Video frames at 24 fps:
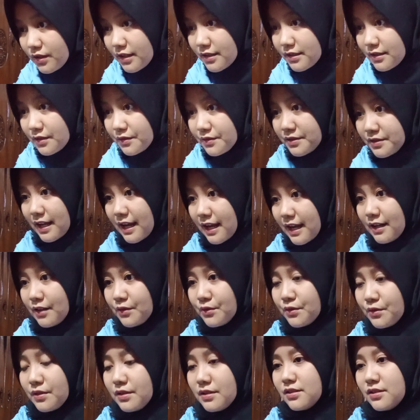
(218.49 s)
recite
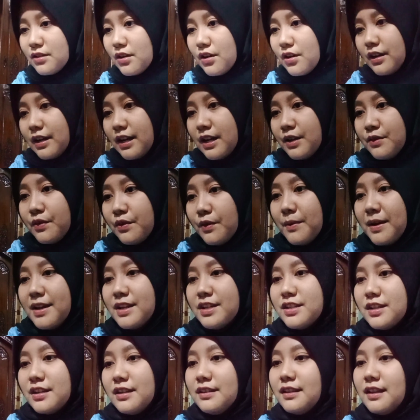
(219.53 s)
rules or
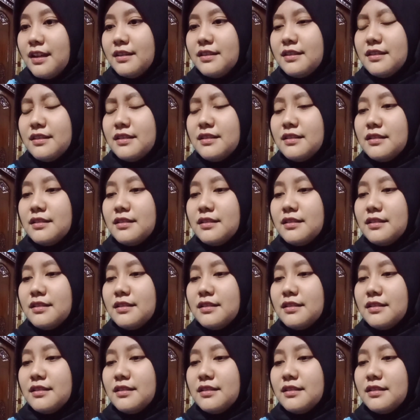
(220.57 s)
information that